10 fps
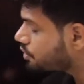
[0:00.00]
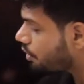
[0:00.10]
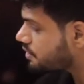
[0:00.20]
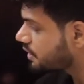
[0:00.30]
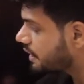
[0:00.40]

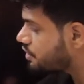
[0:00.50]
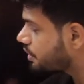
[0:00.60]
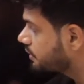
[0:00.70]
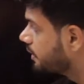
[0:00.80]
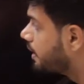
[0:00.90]

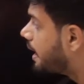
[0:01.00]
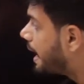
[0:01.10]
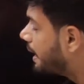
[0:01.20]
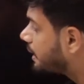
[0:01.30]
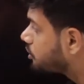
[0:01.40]
oxidation,
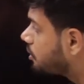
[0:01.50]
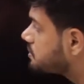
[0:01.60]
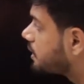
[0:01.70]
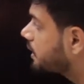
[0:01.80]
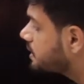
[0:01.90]
electrons
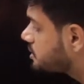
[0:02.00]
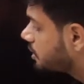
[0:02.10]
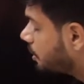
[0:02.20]
are released,